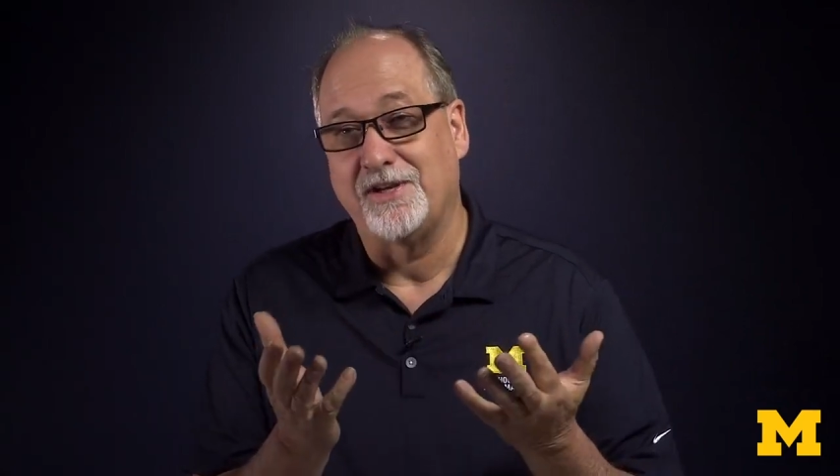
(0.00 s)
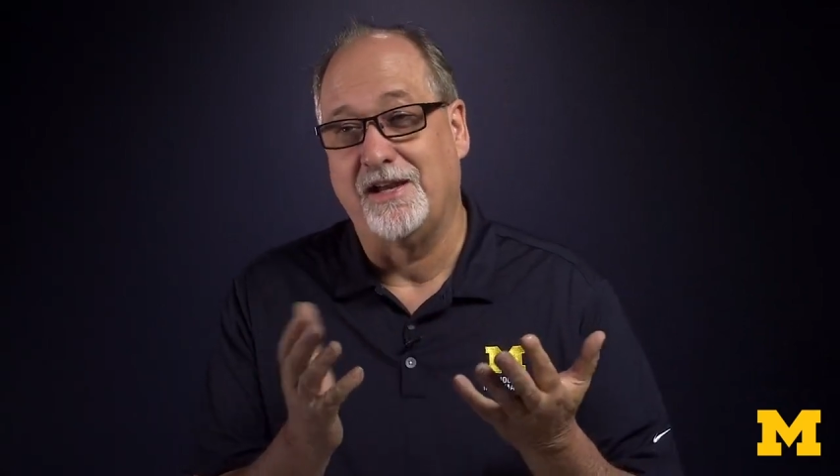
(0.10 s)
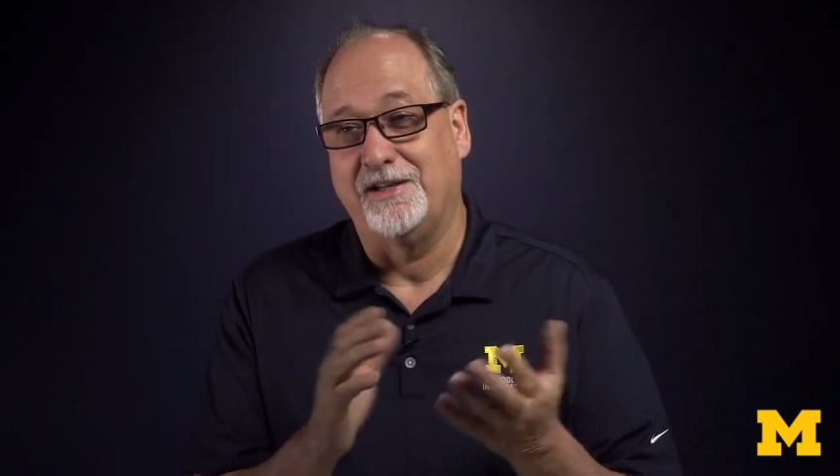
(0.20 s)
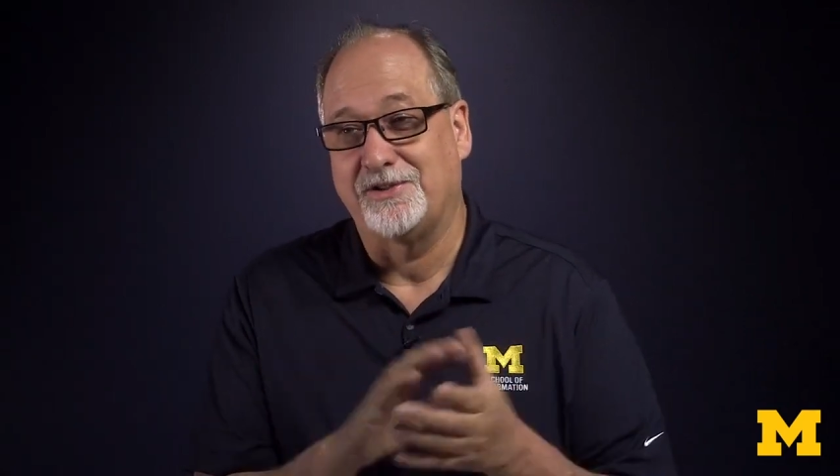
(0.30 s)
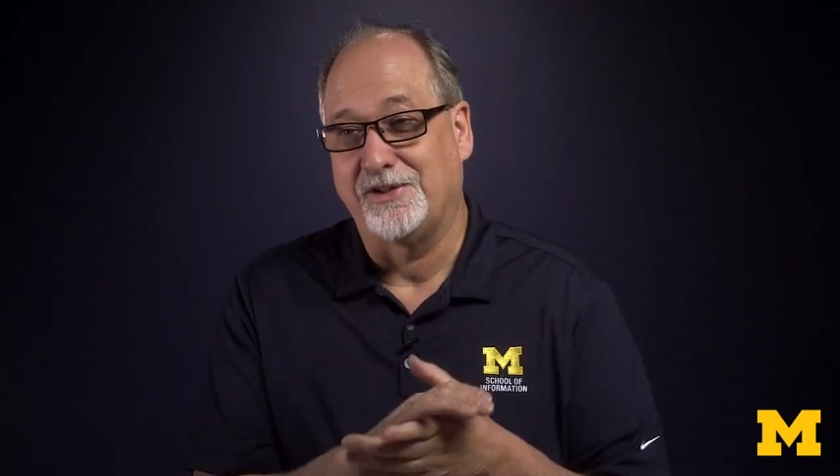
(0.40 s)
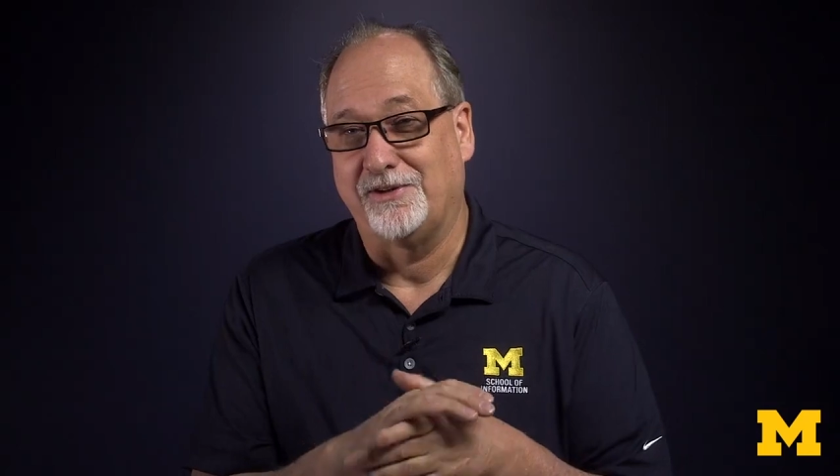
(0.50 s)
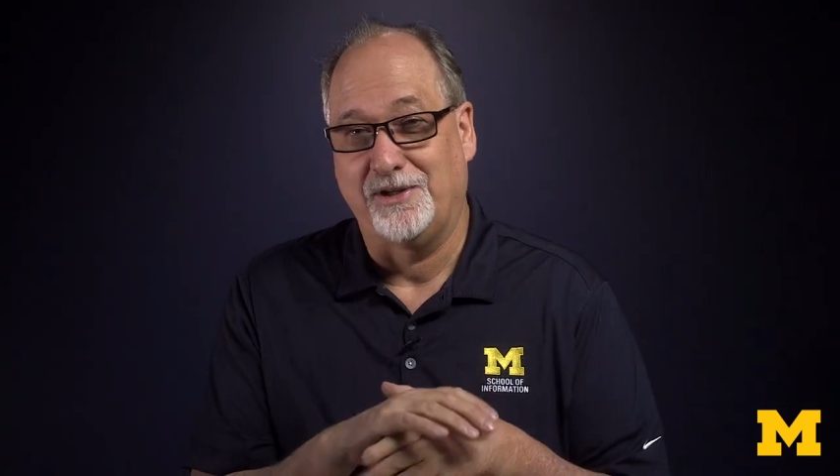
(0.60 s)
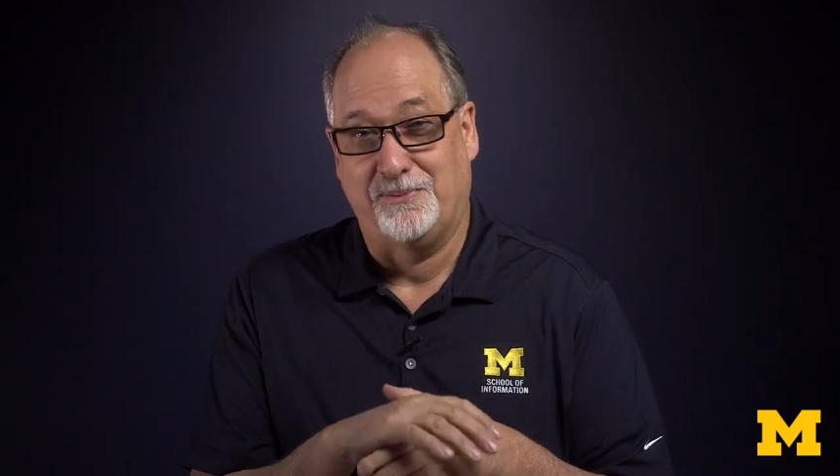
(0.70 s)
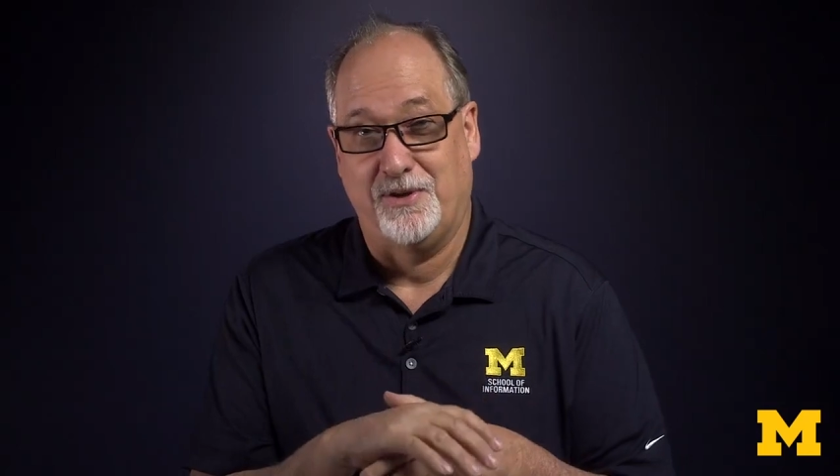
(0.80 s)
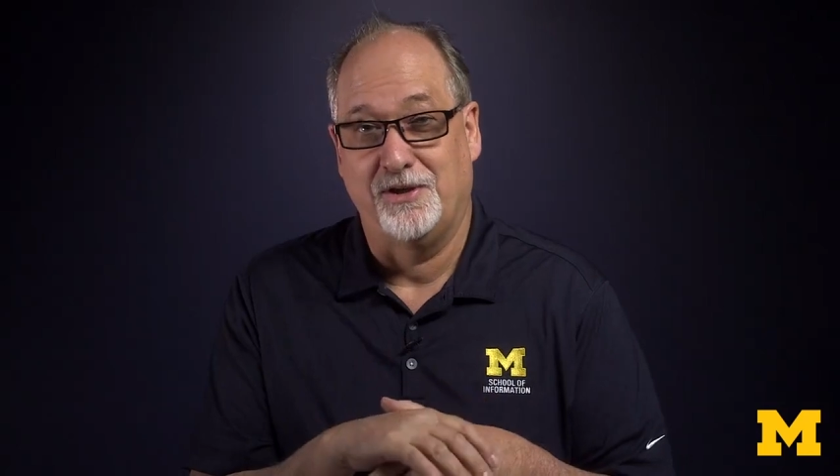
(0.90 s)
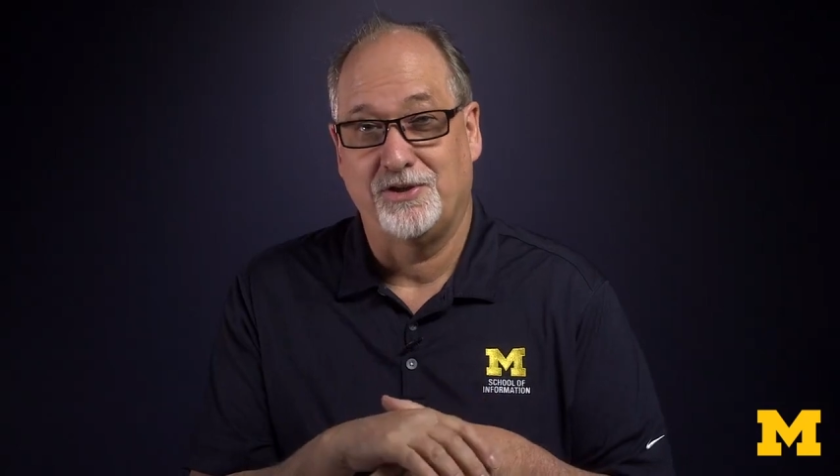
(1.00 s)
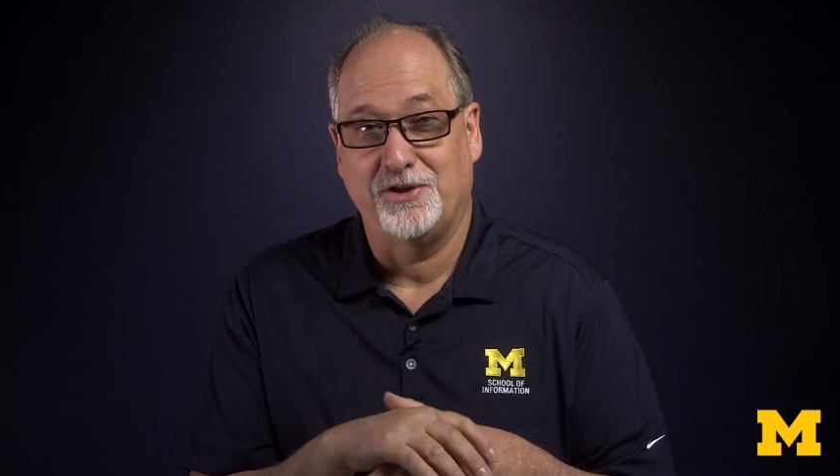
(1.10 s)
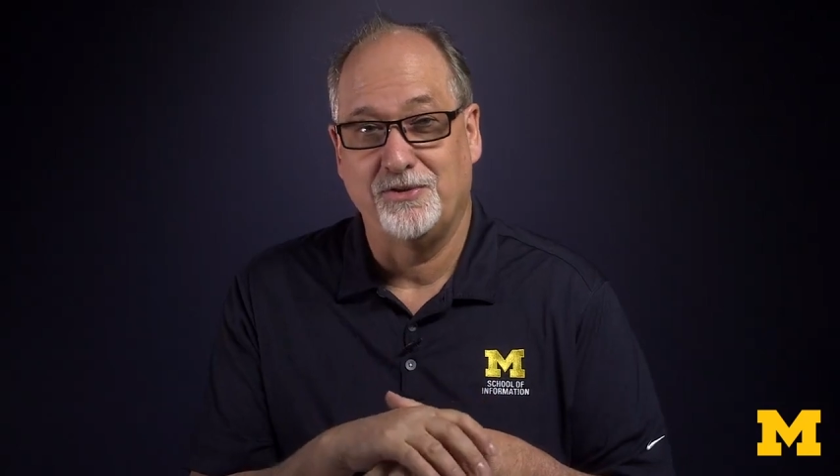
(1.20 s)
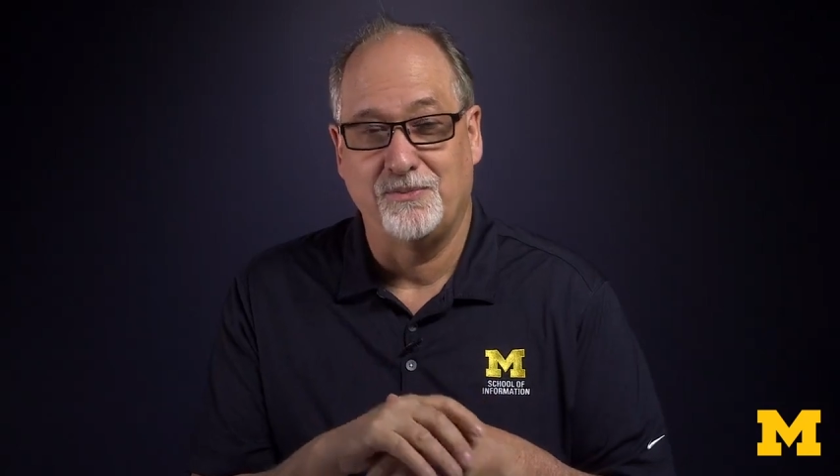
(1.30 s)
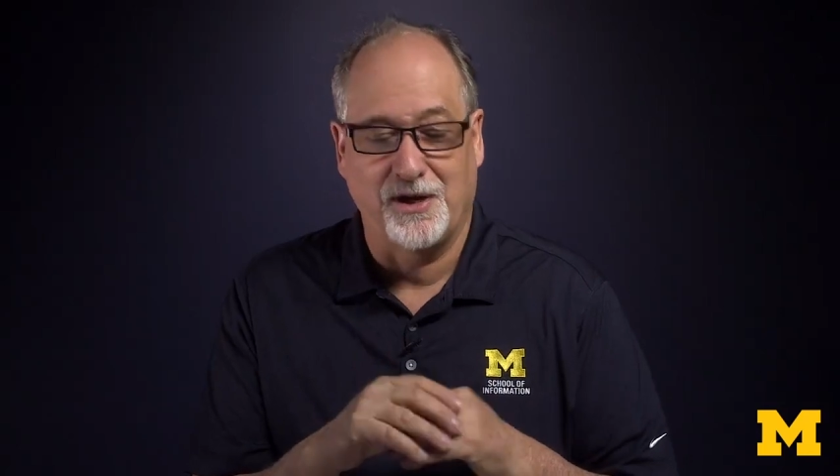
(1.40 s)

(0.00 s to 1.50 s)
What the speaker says: not necessarily to punish you.